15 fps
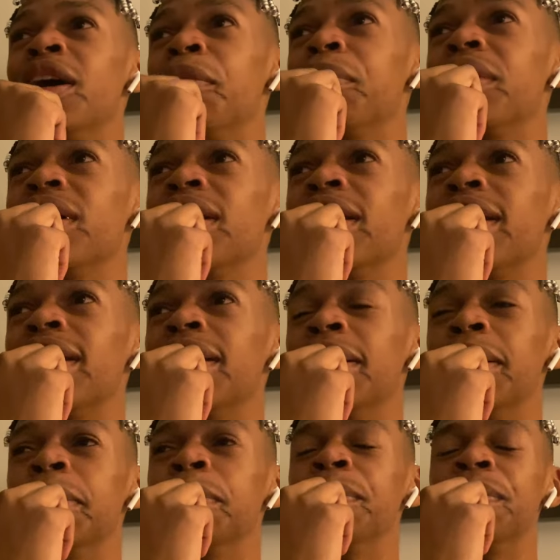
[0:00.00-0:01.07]
But
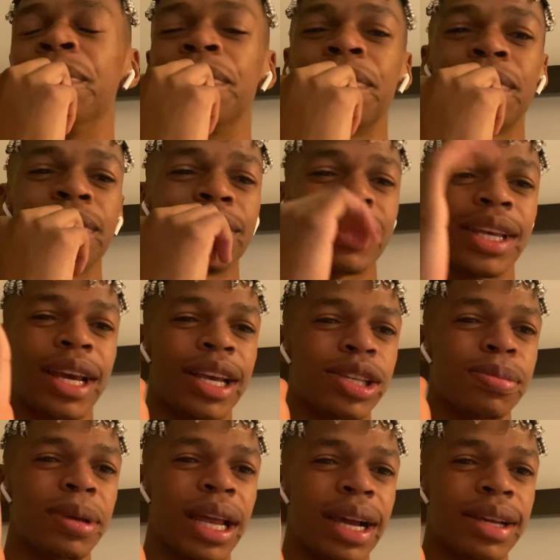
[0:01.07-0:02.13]
it has
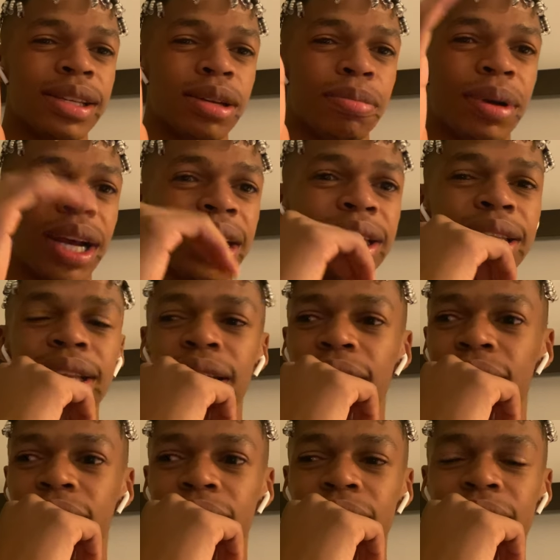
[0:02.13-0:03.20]
to be like a surprise
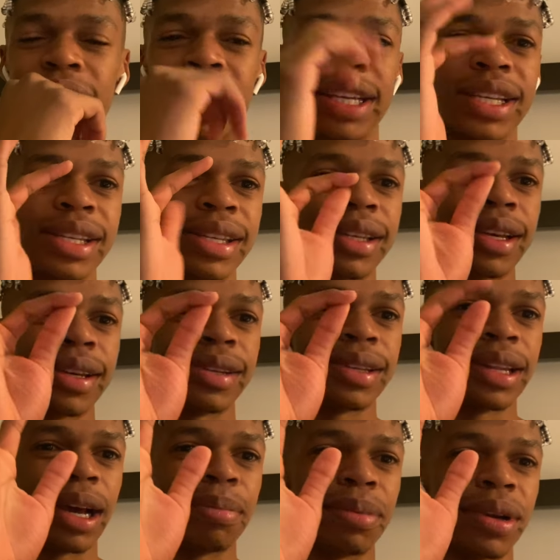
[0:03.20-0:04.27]
thing. Kind of just see a
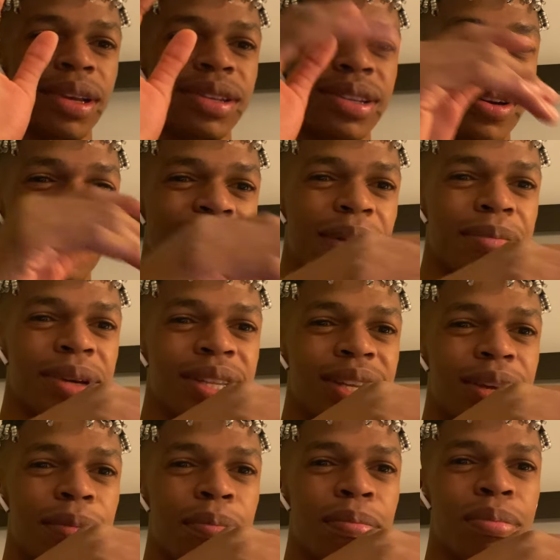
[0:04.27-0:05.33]
snap on Instagram
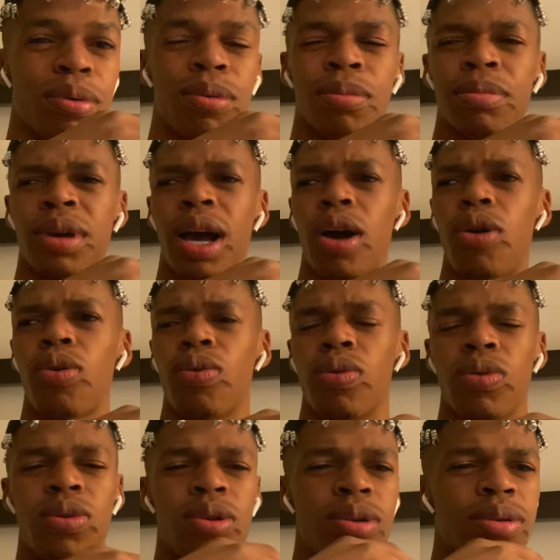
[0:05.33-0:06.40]
and then boom. Oh,
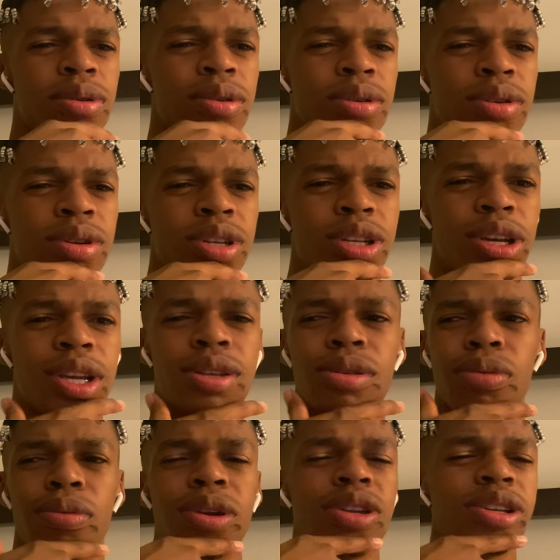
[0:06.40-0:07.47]

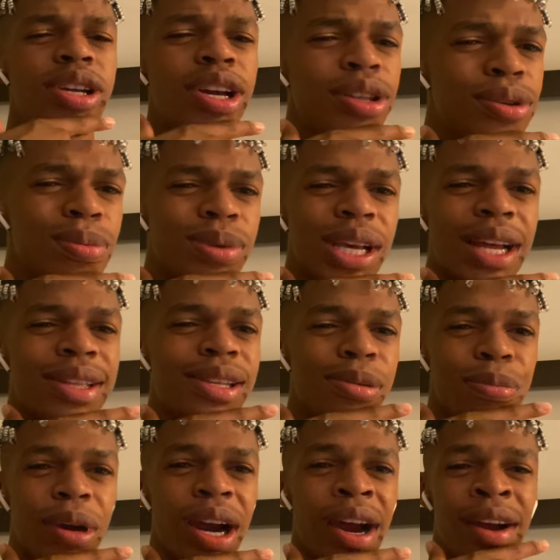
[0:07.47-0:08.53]
Chenzo, when did you get some Zanzi,
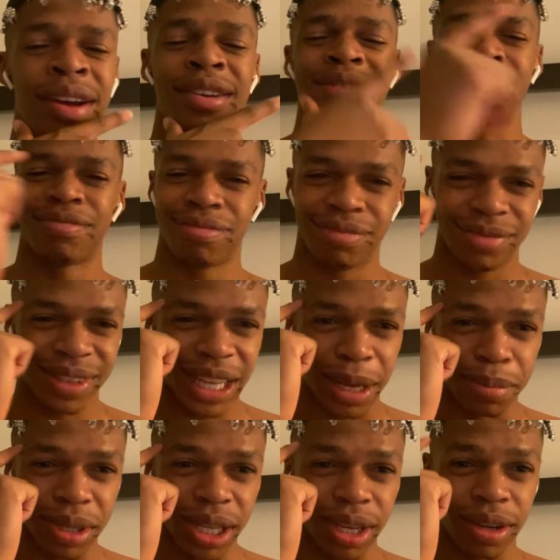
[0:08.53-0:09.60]
bruh? Type
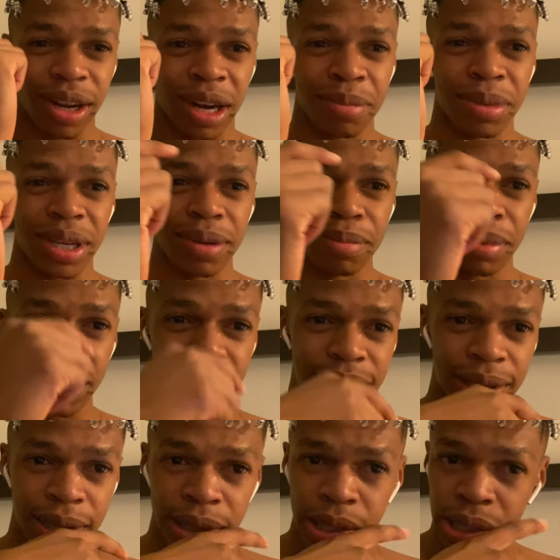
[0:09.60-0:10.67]
thing, you know what I mean? But
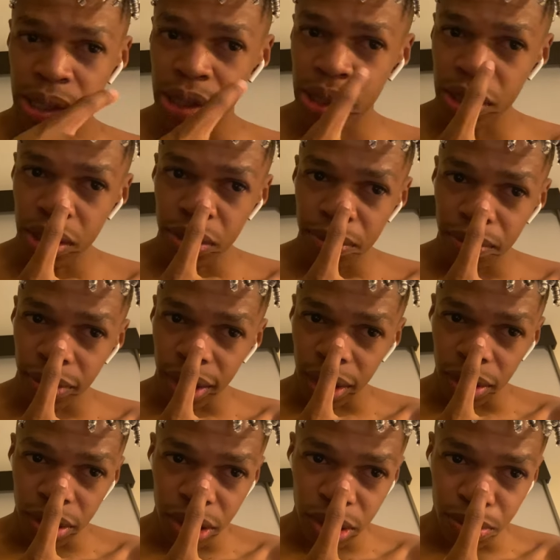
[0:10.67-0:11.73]
I
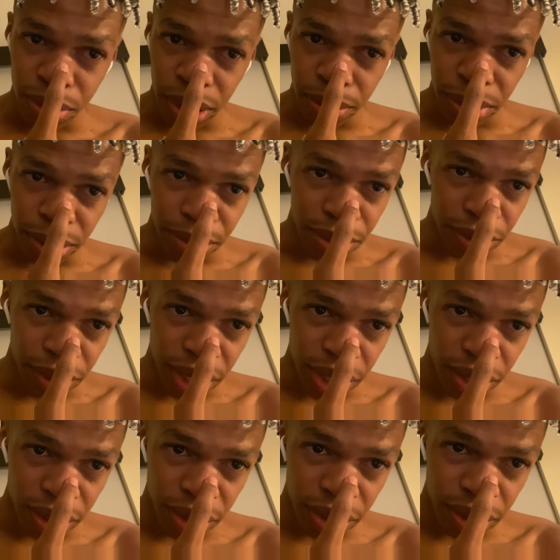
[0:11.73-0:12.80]
got this big pimple right
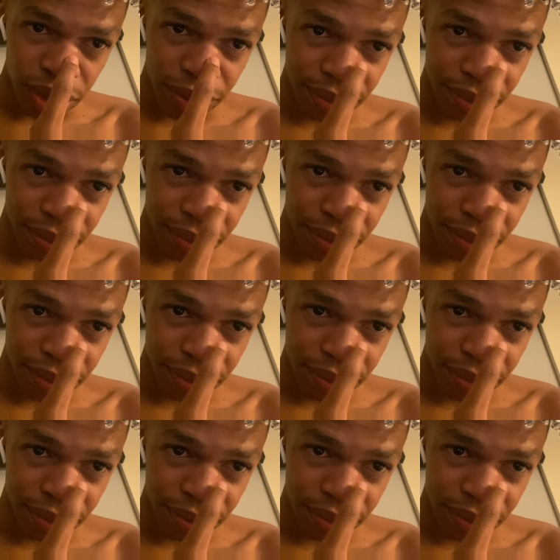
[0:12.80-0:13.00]
here.